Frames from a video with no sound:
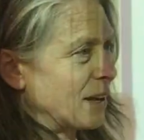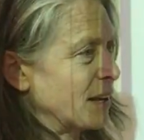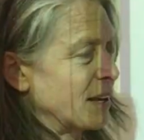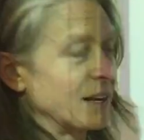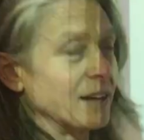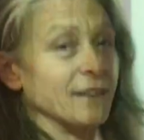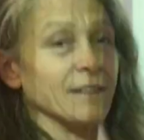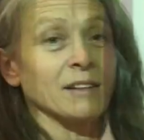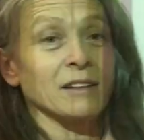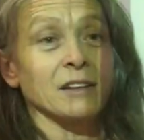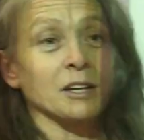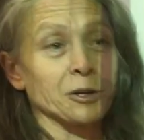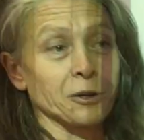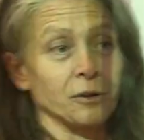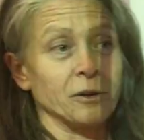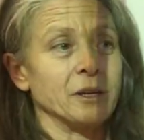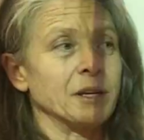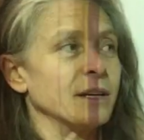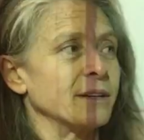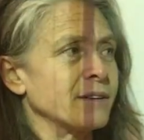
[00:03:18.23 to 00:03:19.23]

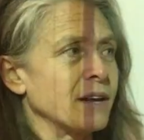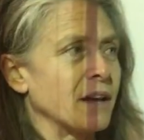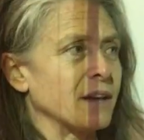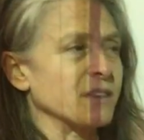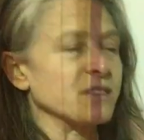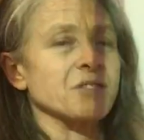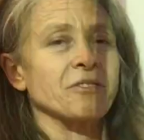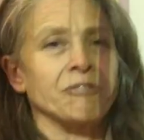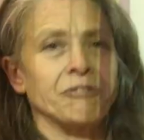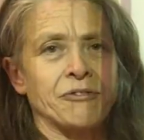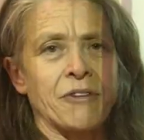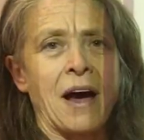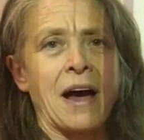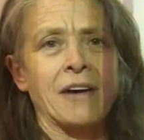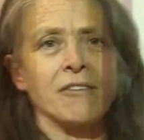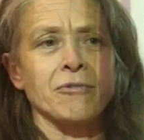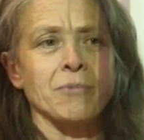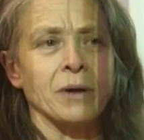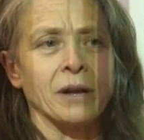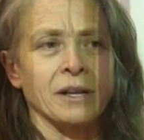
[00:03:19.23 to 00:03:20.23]
it takes
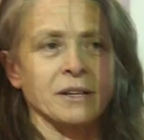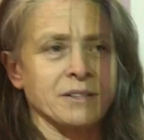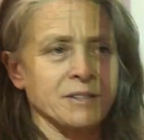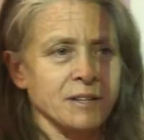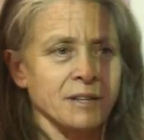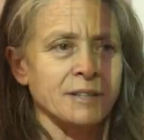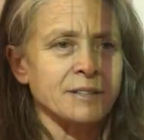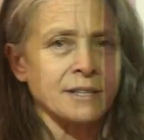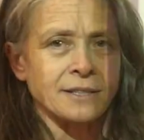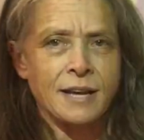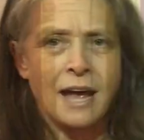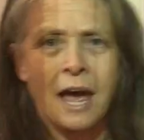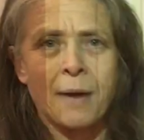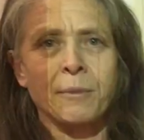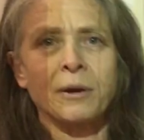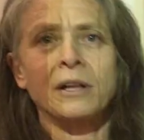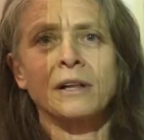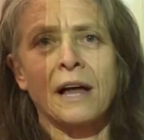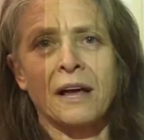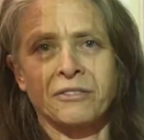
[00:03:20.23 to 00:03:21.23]
5 minutes to
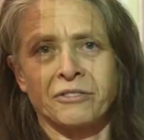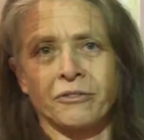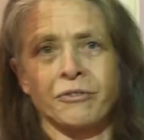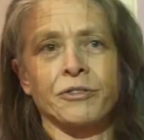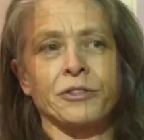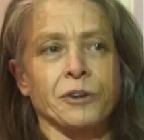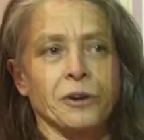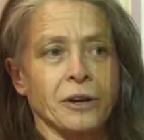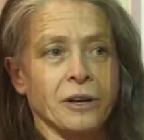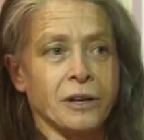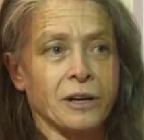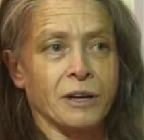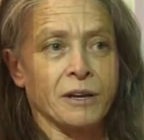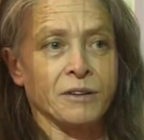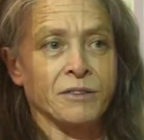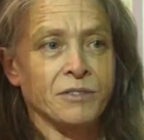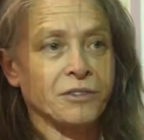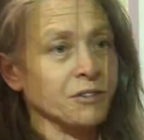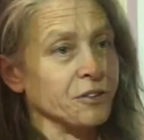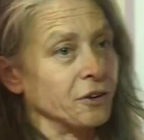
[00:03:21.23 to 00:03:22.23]
time a class of 30
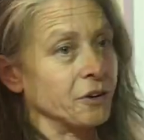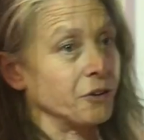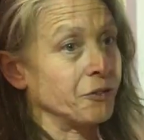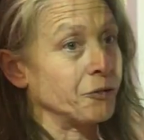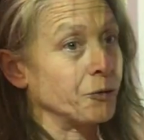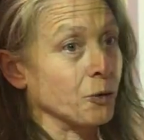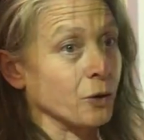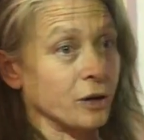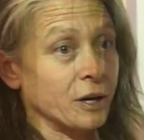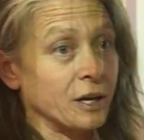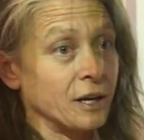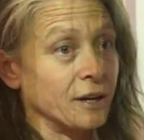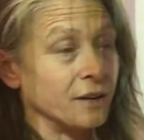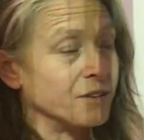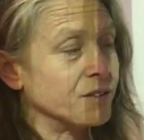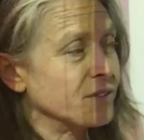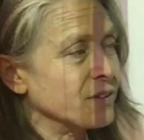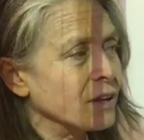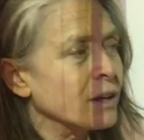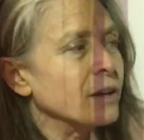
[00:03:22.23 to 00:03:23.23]
kids, 34
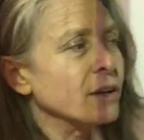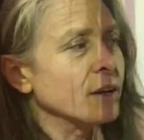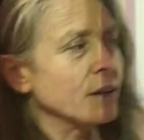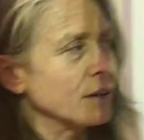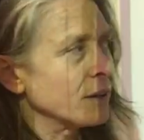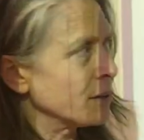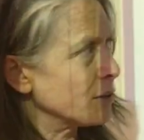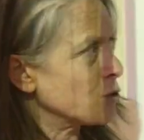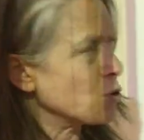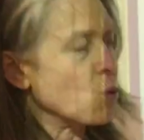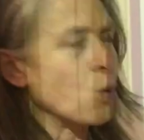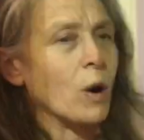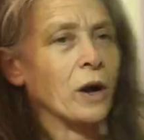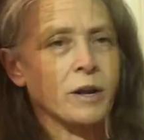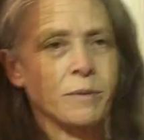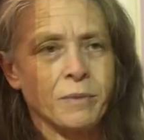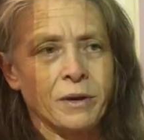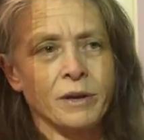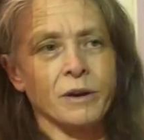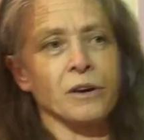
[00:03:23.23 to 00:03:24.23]
kids,
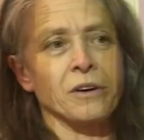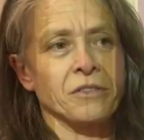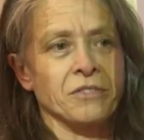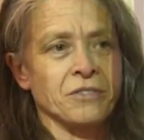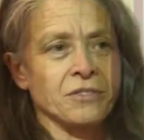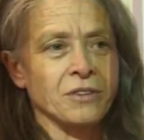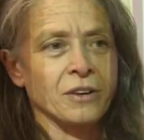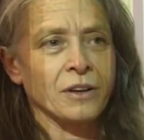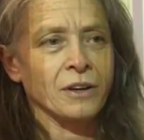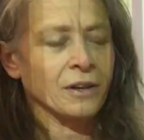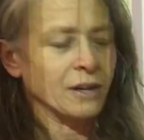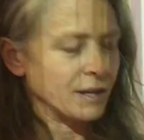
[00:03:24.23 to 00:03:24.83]
20 meters.